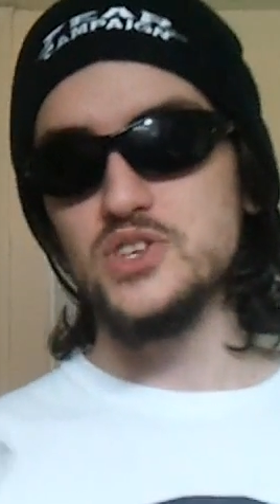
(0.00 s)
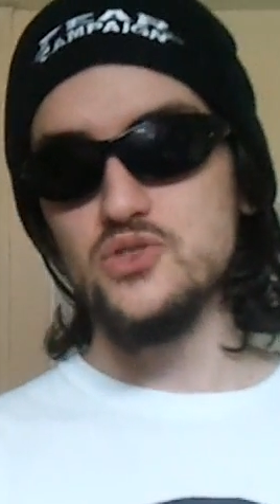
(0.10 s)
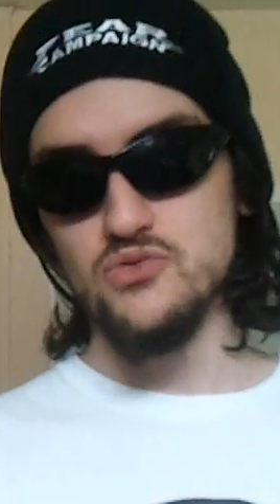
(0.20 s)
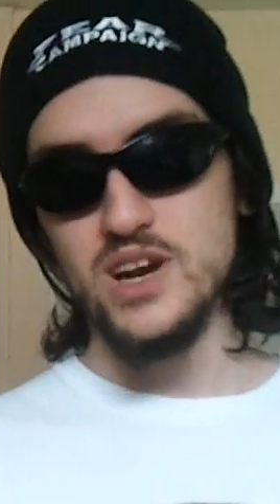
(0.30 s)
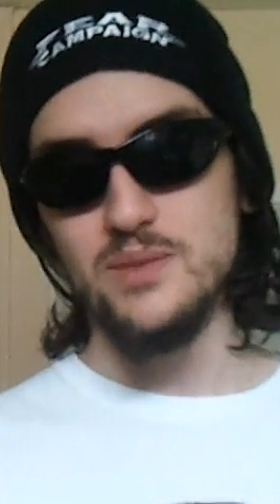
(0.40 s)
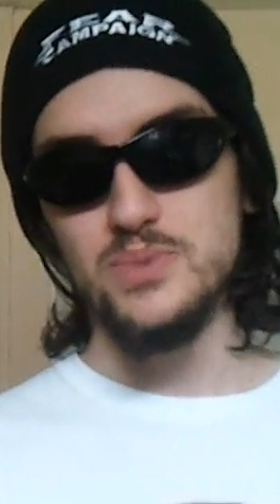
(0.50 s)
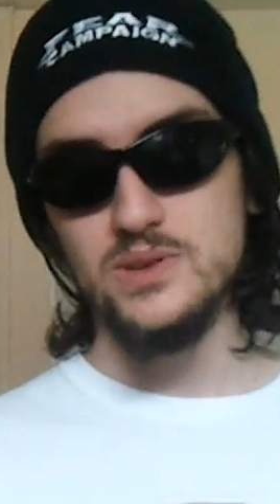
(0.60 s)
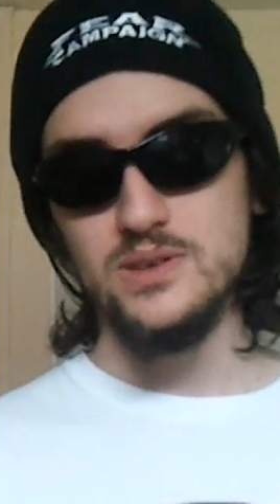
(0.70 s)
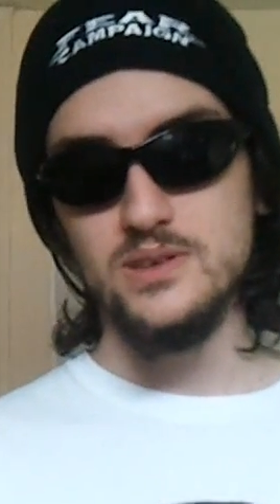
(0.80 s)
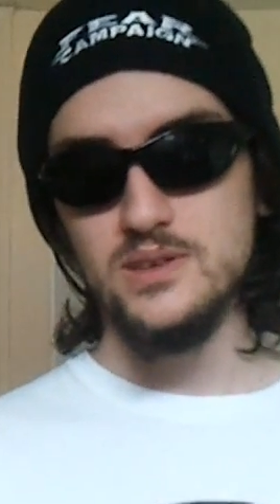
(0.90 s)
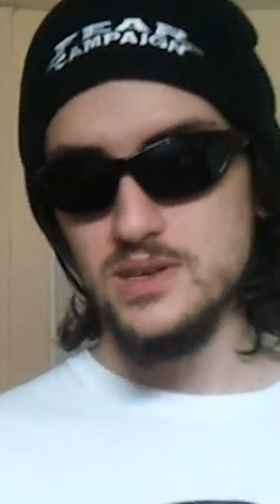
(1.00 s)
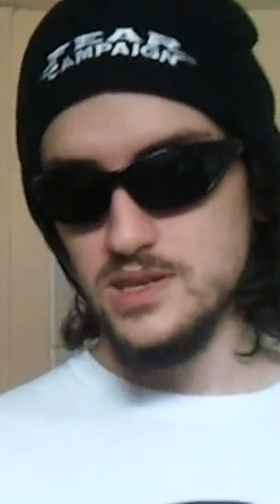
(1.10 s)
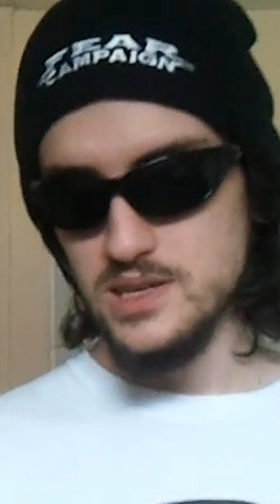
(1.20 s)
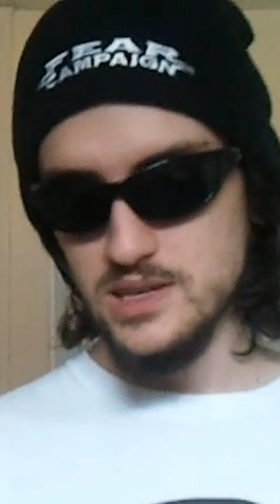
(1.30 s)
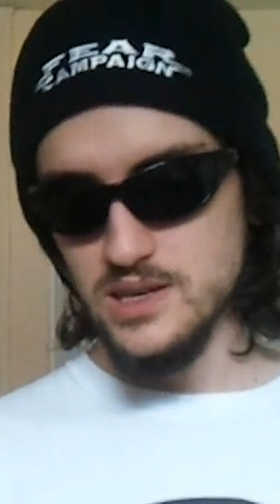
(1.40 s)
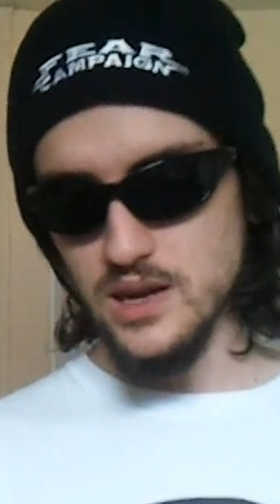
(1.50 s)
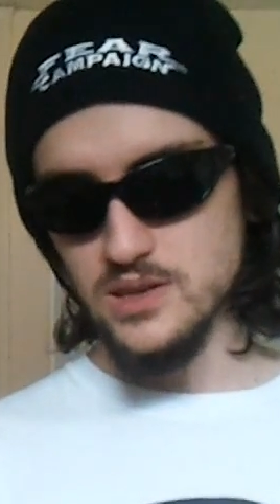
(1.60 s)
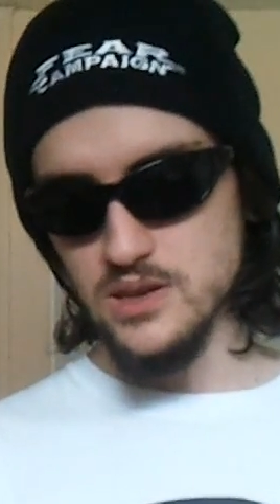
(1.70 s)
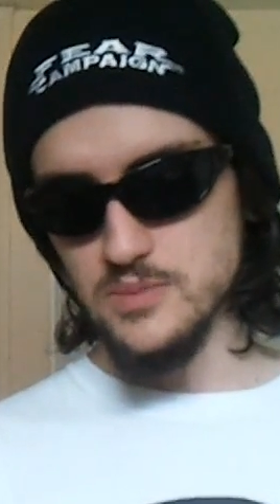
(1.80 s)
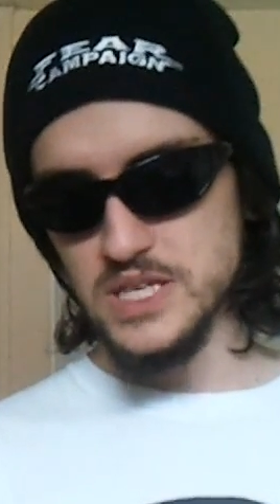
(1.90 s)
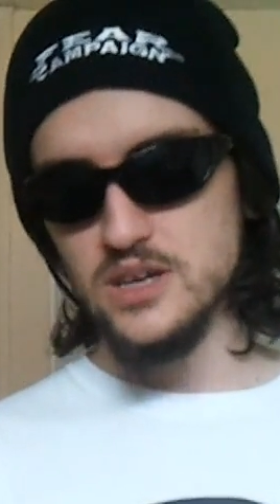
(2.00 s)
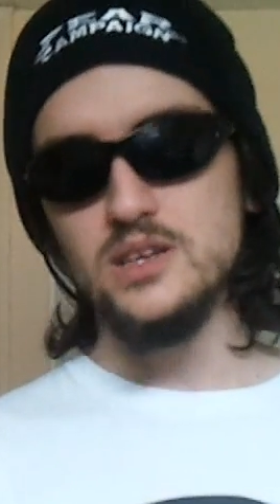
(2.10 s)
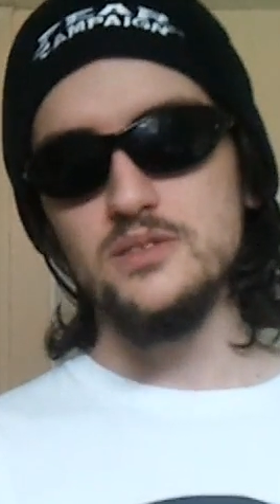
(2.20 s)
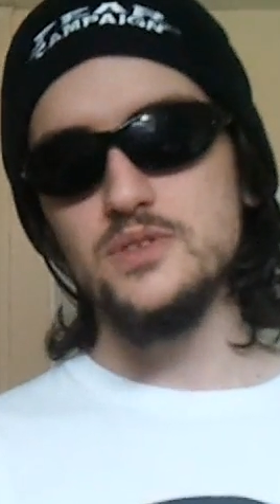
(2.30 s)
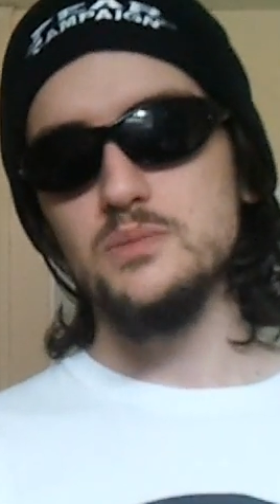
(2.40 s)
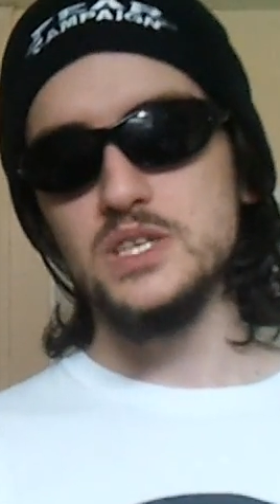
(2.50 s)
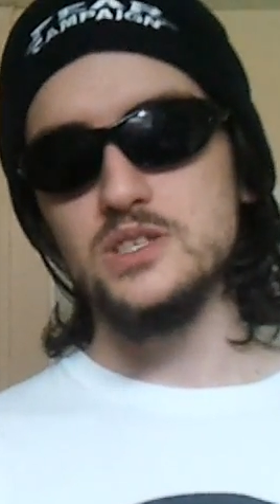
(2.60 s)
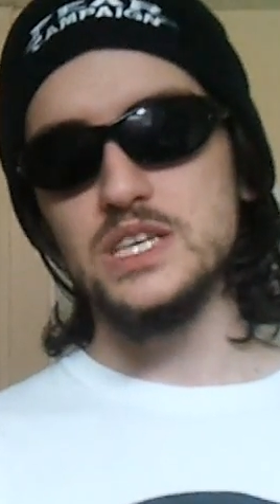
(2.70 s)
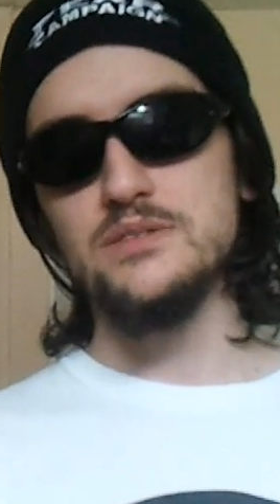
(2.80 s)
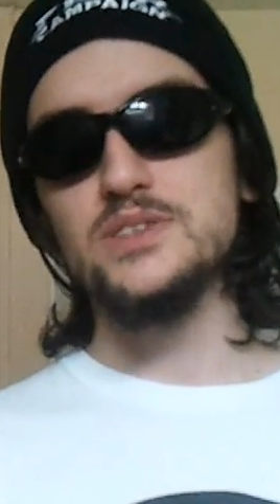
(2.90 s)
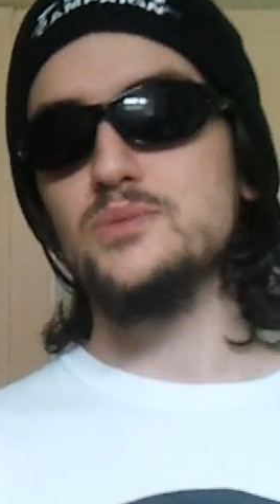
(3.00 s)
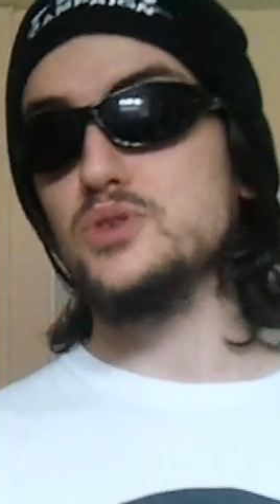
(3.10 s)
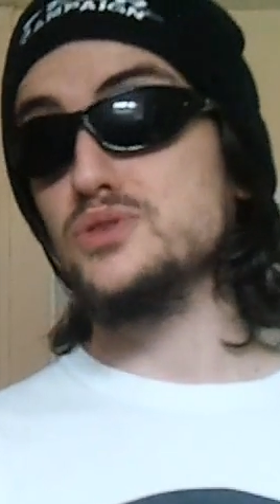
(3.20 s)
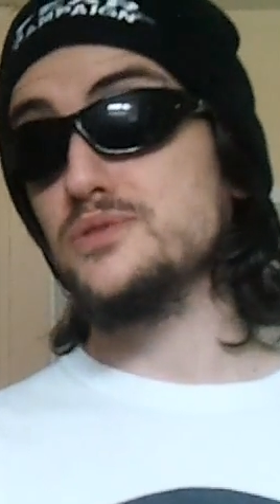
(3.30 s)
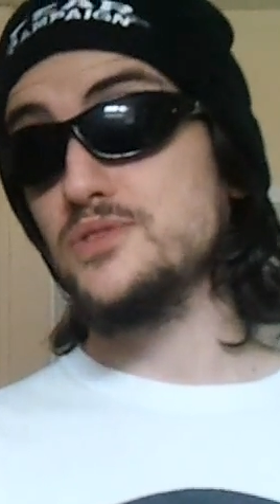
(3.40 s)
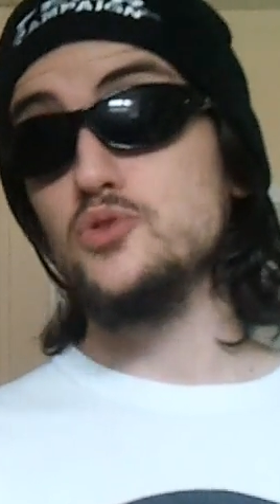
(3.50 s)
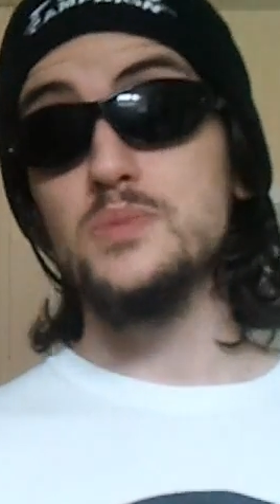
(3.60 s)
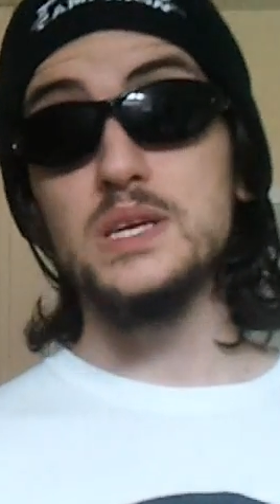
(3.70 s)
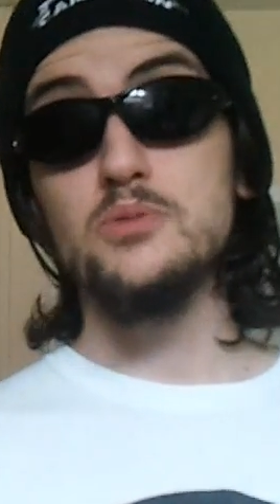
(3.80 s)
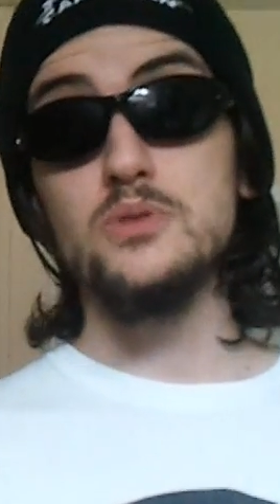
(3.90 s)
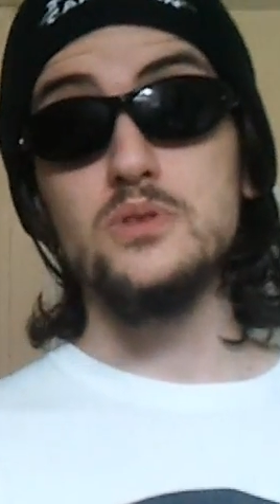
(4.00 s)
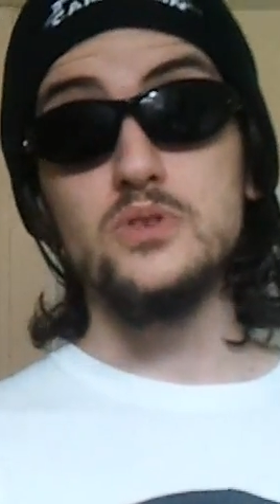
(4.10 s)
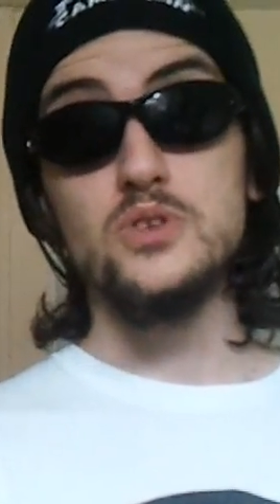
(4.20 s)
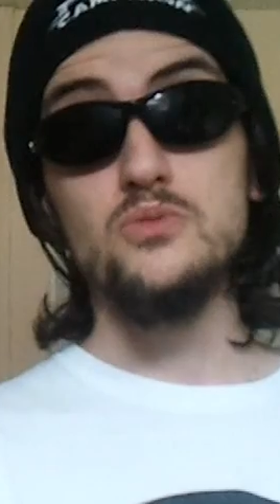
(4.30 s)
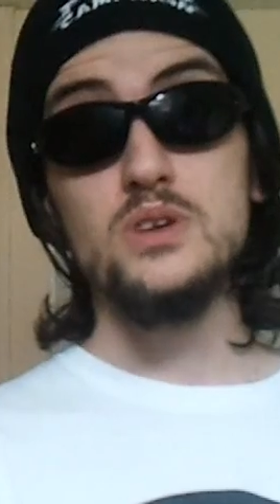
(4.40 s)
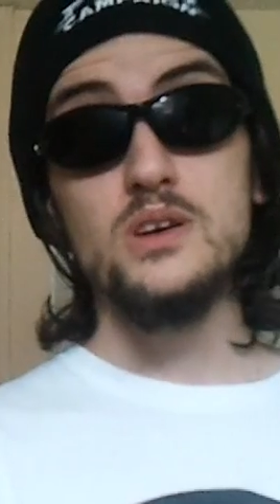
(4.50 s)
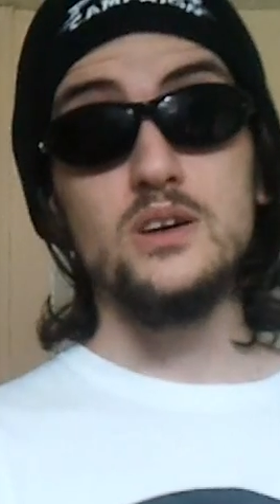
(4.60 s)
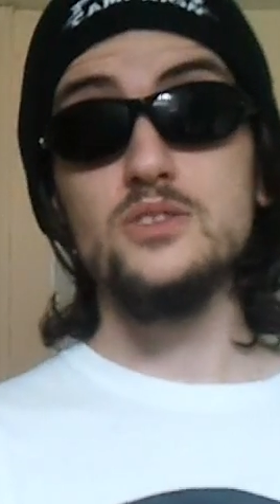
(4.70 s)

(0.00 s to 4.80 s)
game is crap. I mean, I love the Myst series. I'm one of the few people that do.